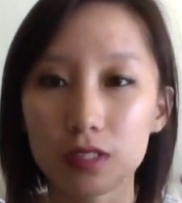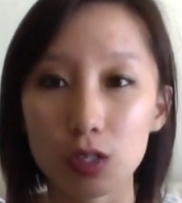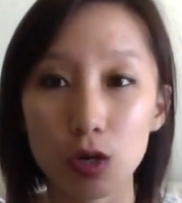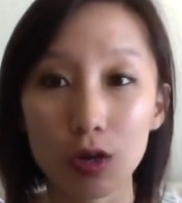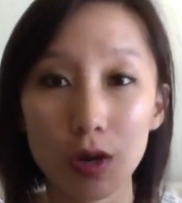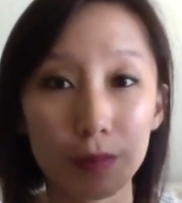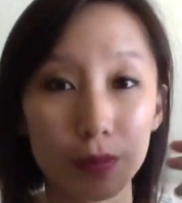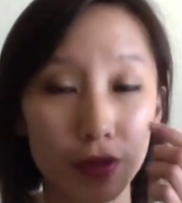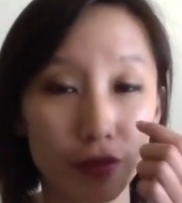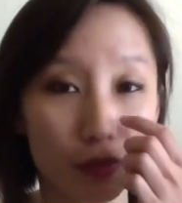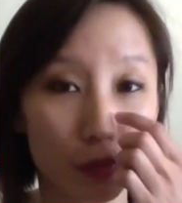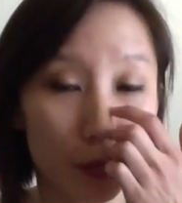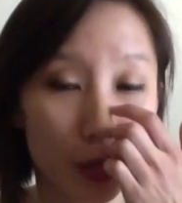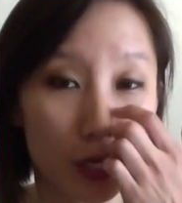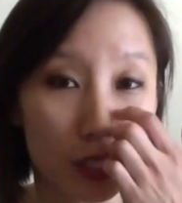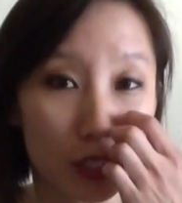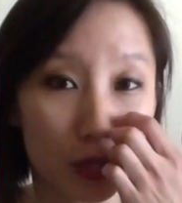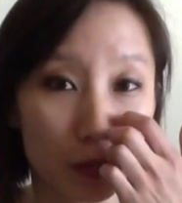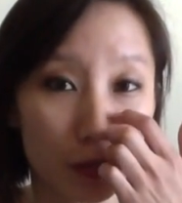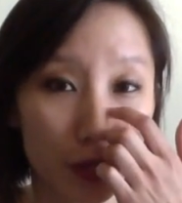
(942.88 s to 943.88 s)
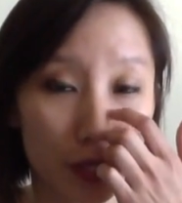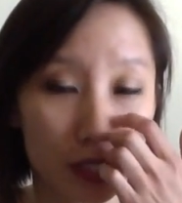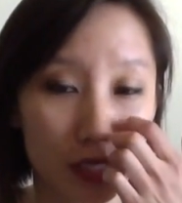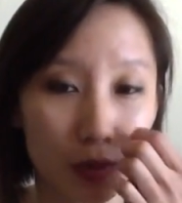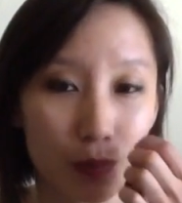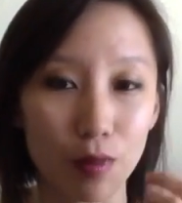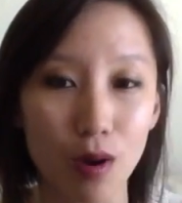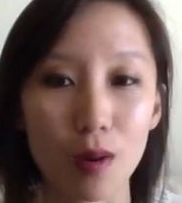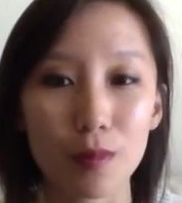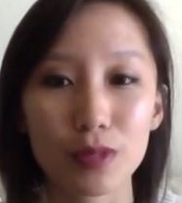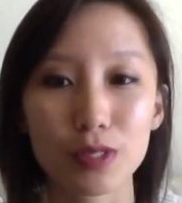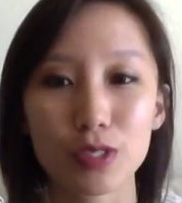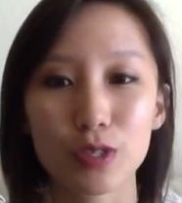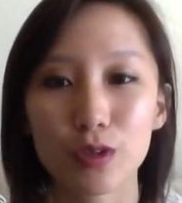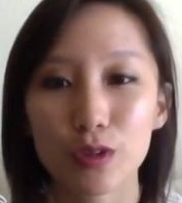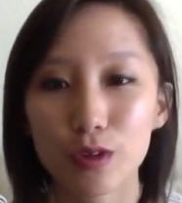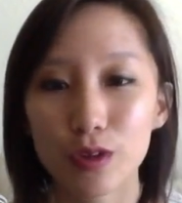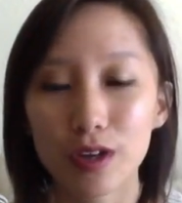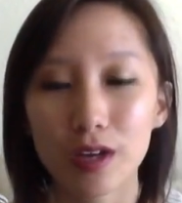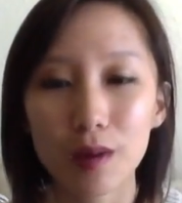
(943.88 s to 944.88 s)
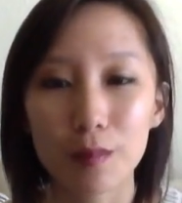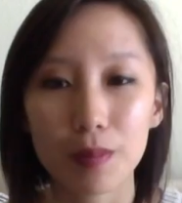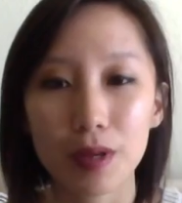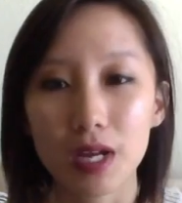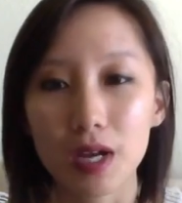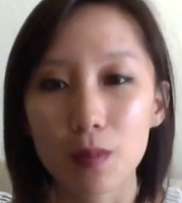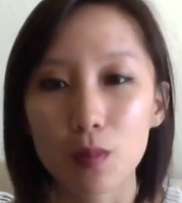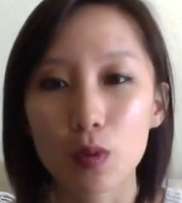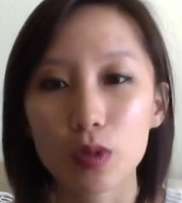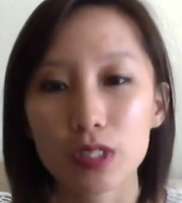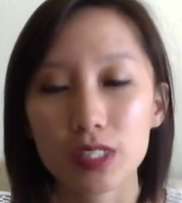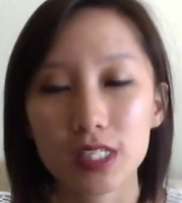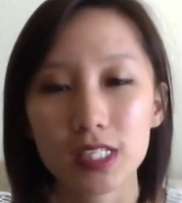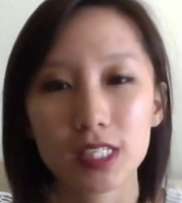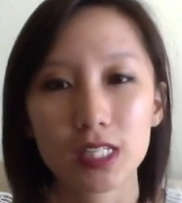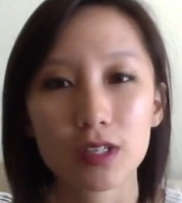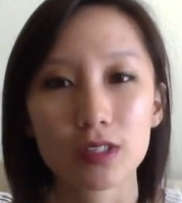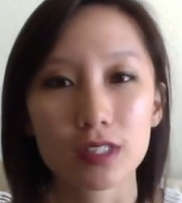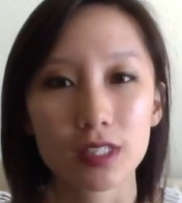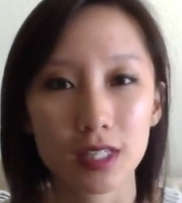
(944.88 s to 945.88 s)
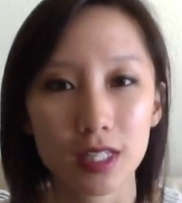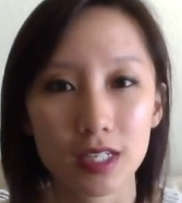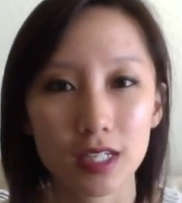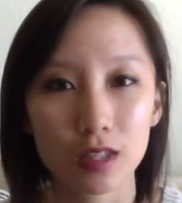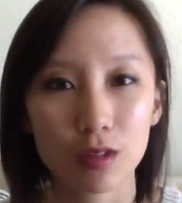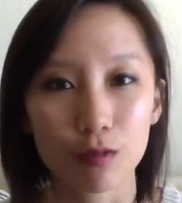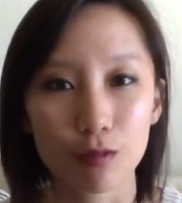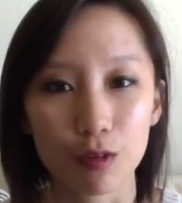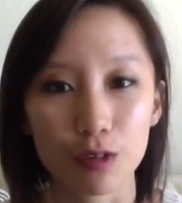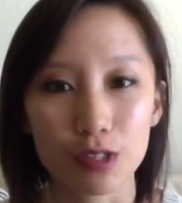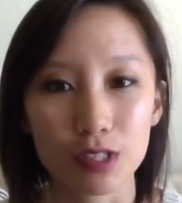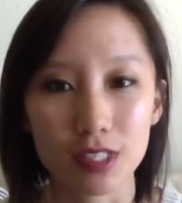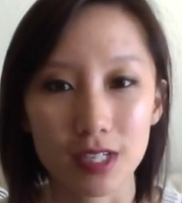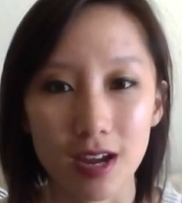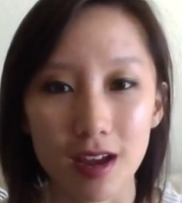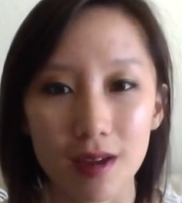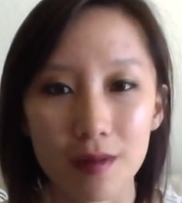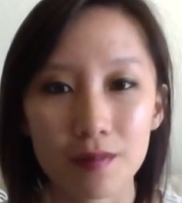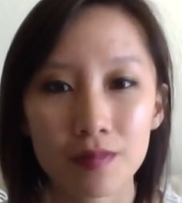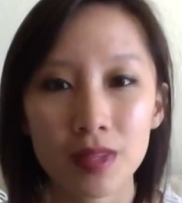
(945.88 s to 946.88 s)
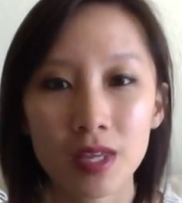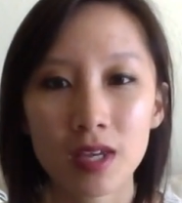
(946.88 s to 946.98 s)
up the information, because I promise you they're going to pick up more details than they did the first time.